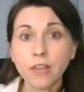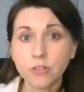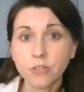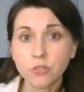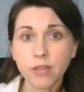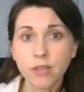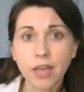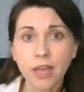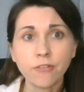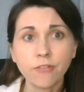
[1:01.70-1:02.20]

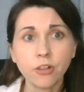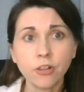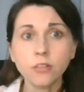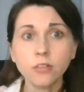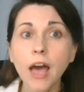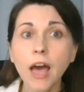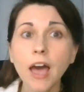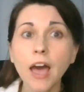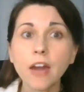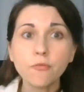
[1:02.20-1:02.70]
We have a
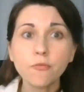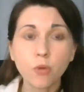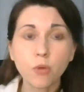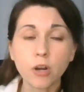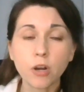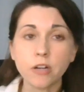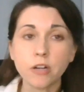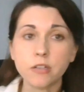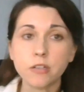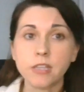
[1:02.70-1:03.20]
lot of
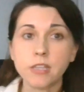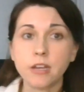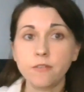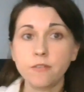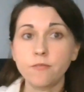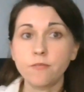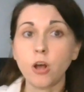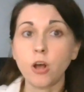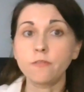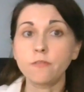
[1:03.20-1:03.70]
words that
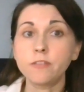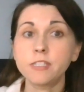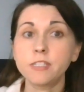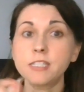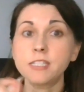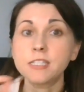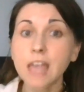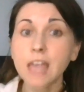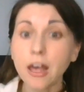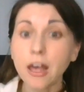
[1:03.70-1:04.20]
involve
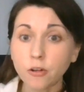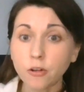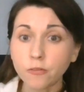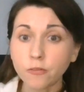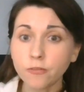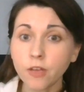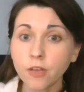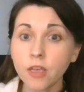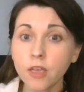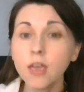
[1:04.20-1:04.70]

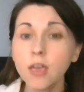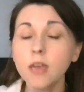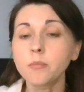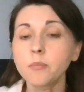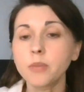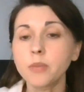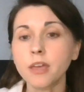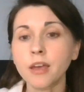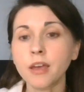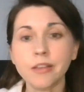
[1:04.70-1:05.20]
self
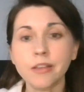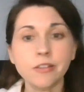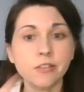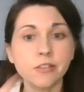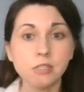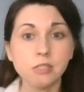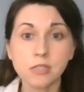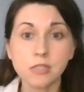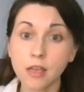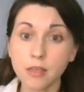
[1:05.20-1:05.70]

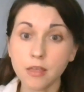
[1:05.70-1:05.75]
because